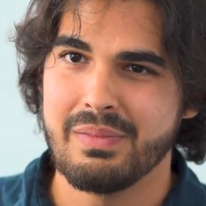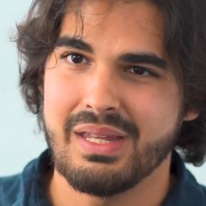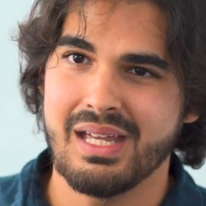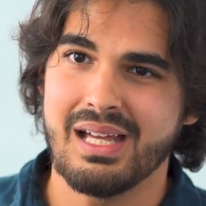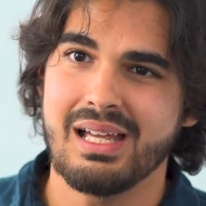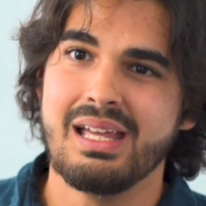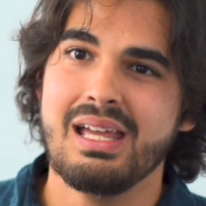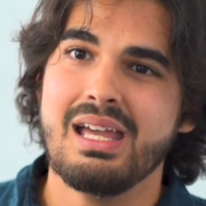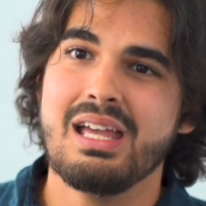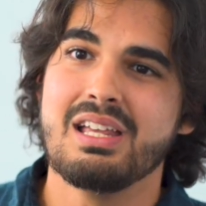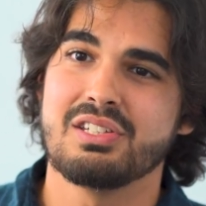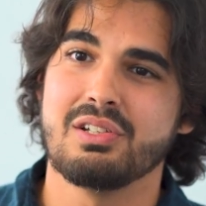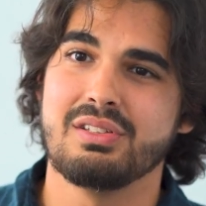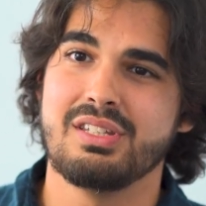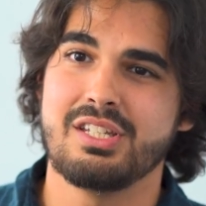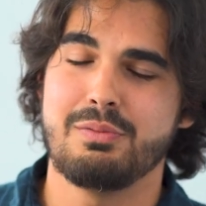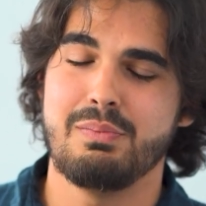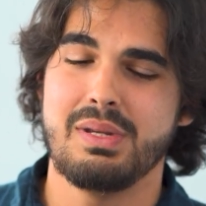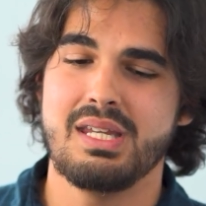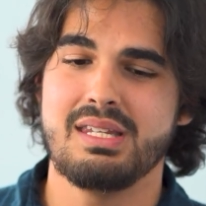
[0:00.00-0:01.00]
Yeah, so
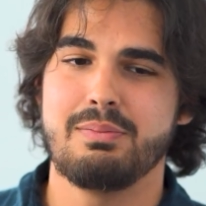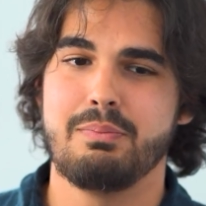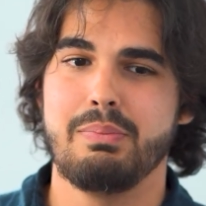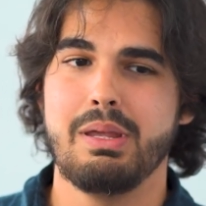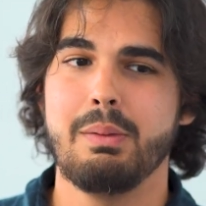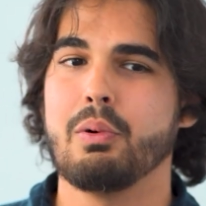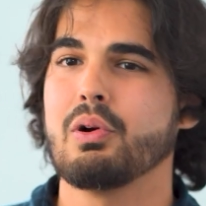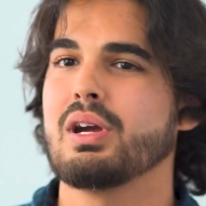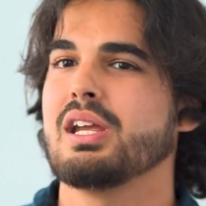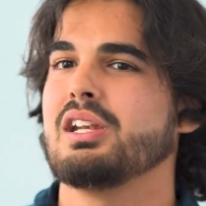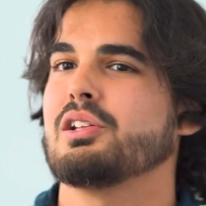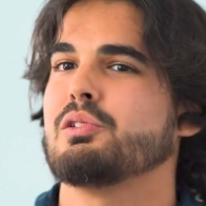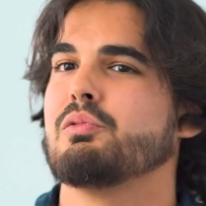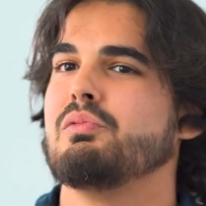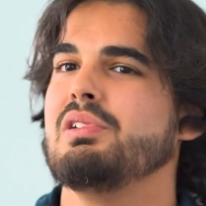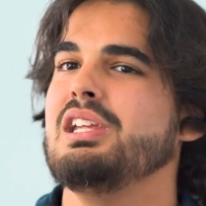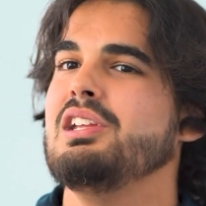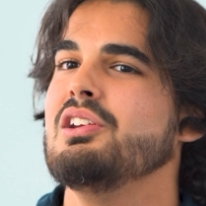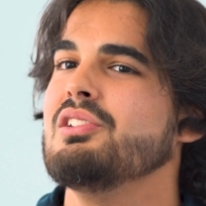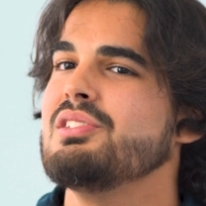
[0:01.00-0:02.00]
this means people cannot
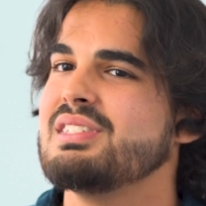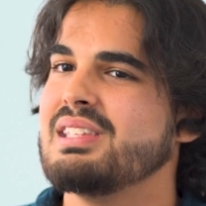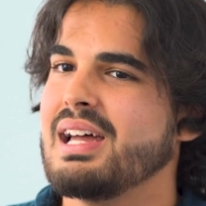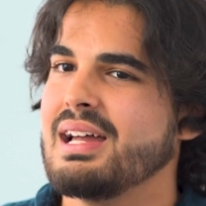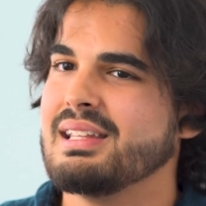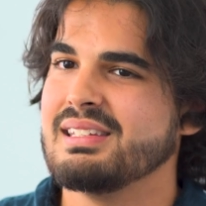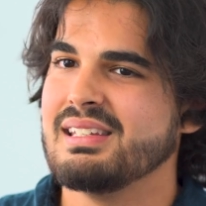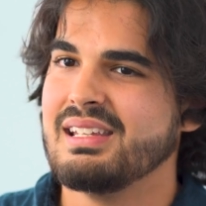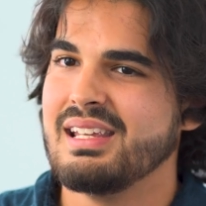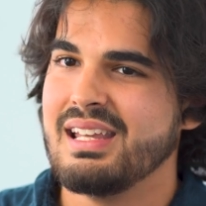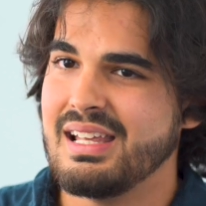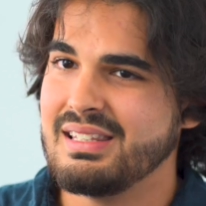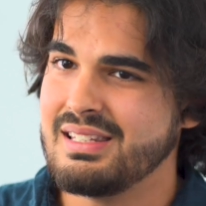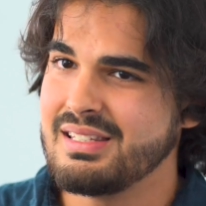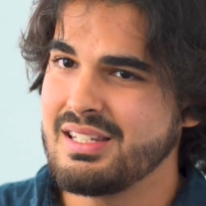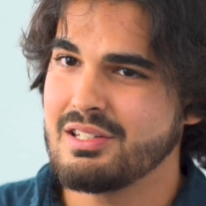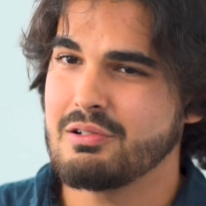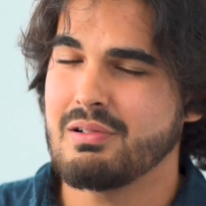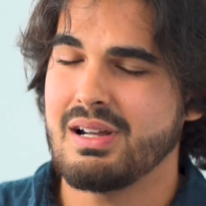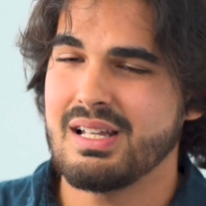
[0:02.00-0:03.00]
reuse that, and
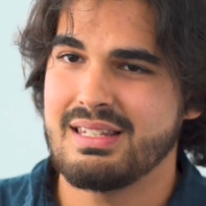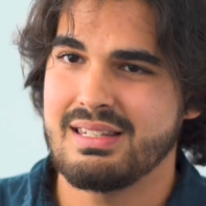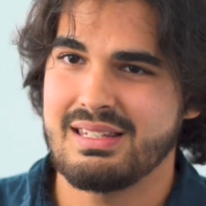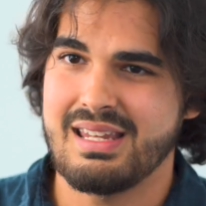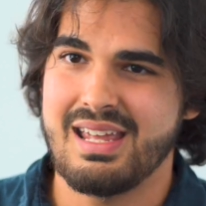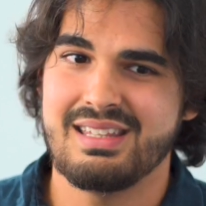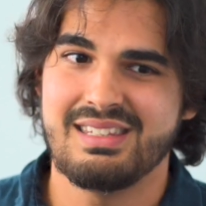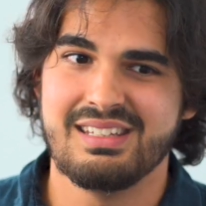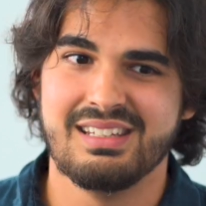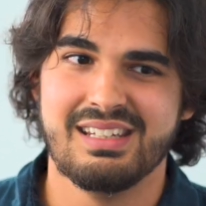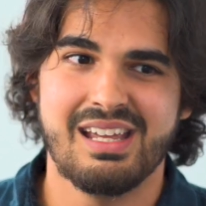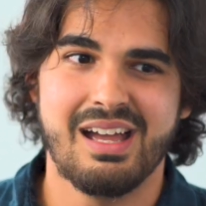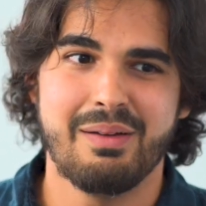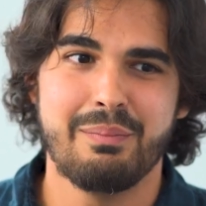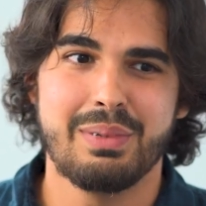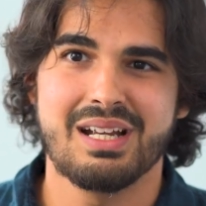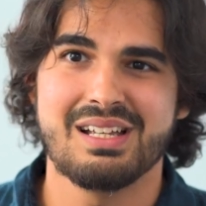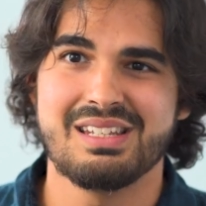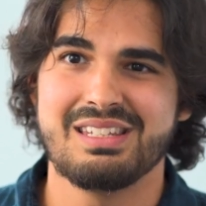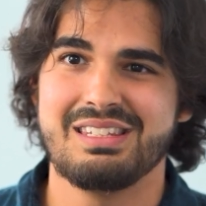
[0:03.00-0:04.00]
this is quite sad. Yeah,
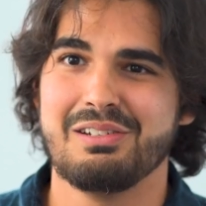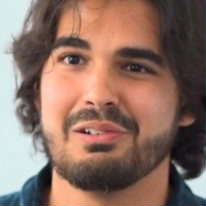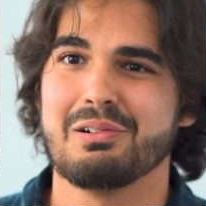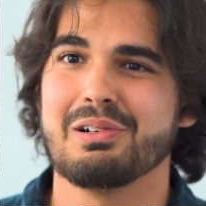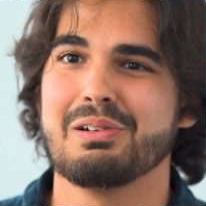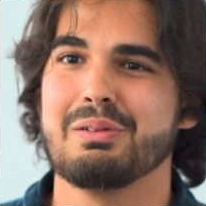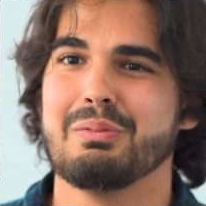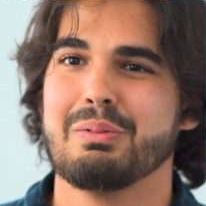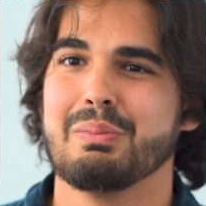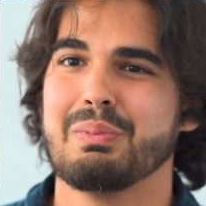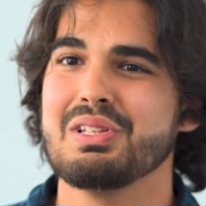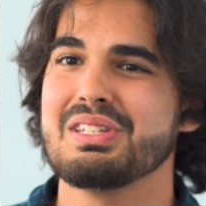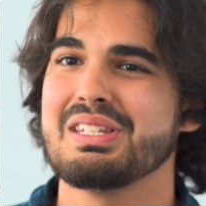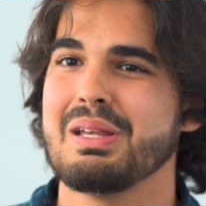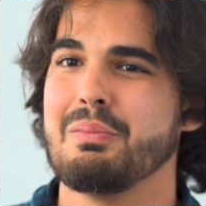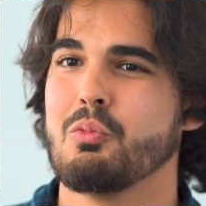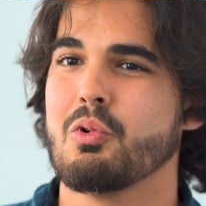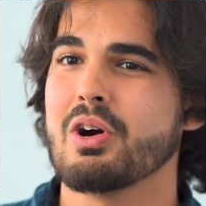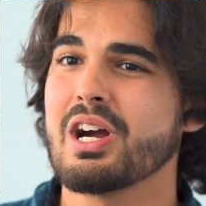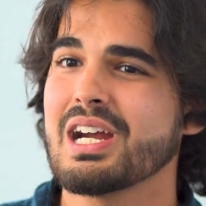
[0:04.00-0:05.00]
because you put
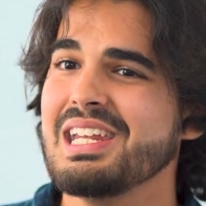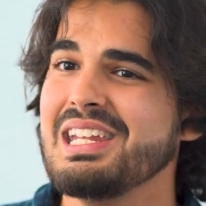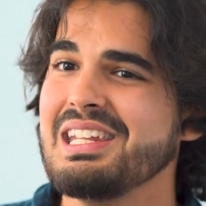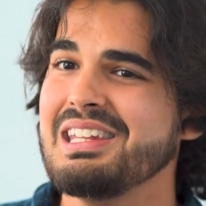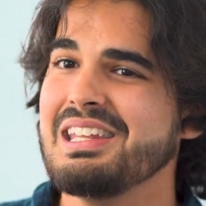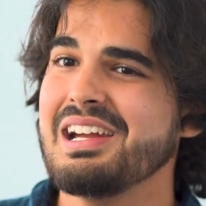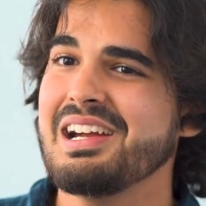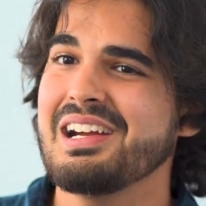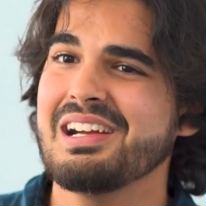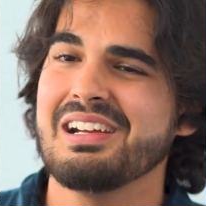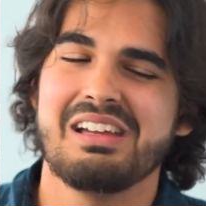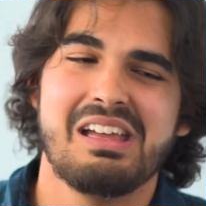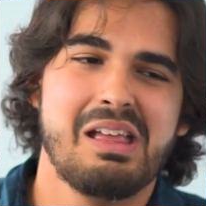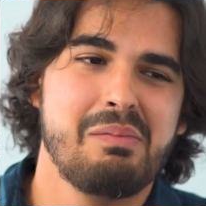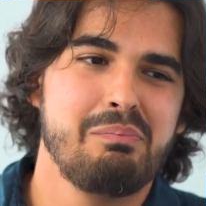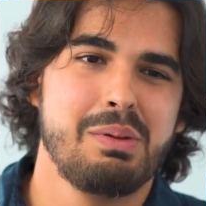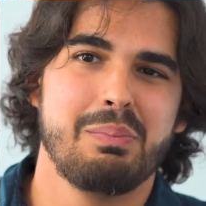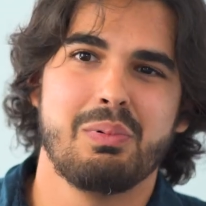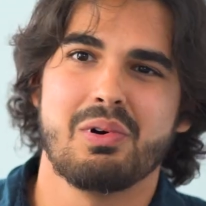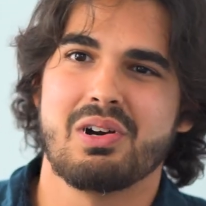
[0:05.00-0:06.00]
some work in there
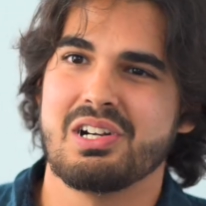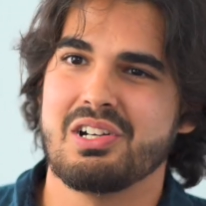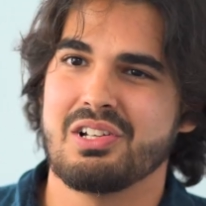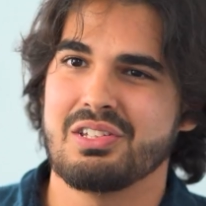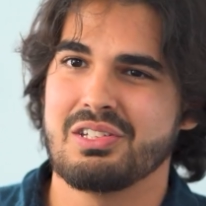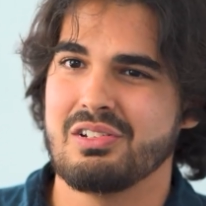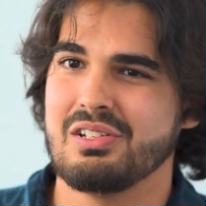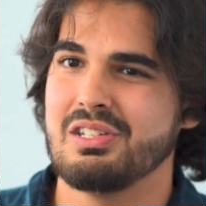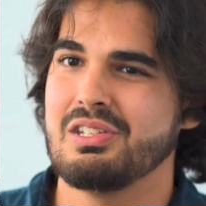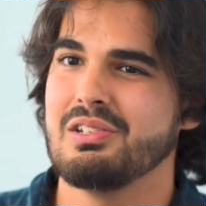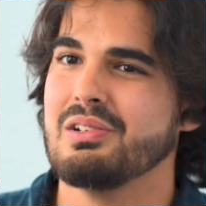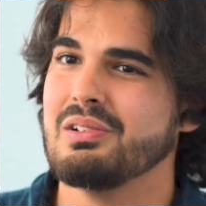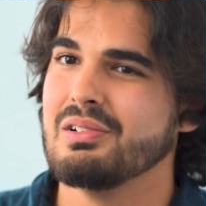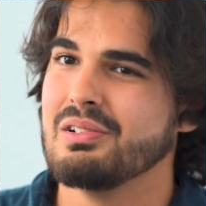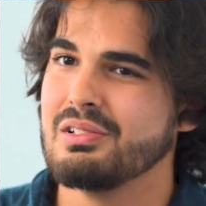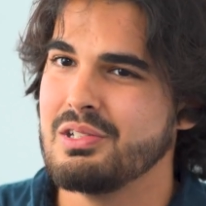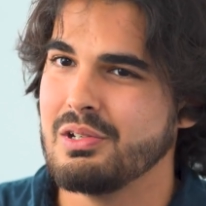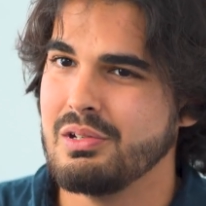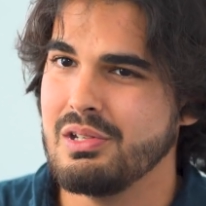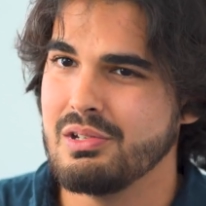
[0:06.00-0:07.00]
and people are not going
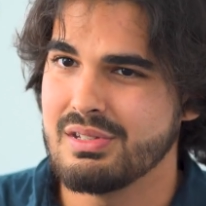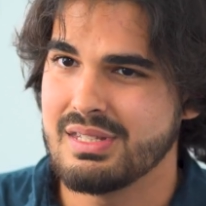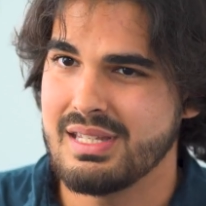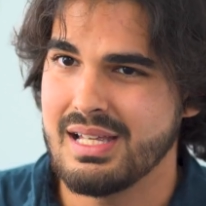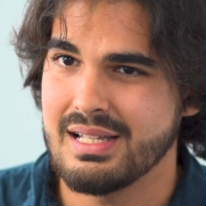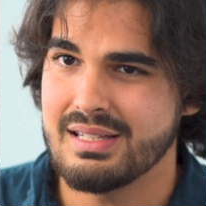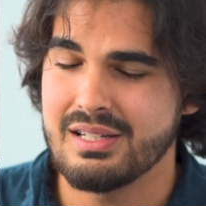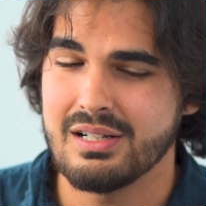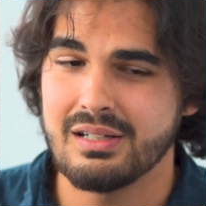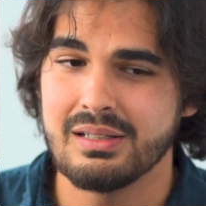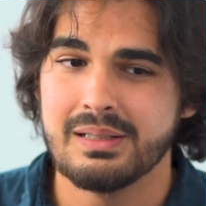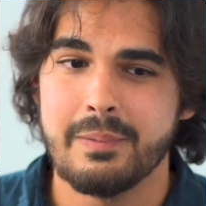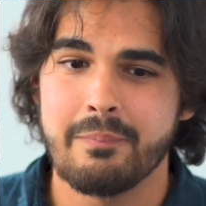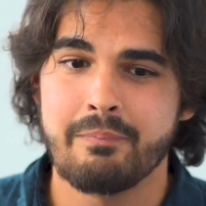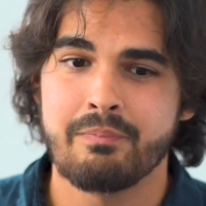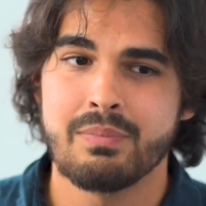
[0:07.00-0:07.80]
to use that. So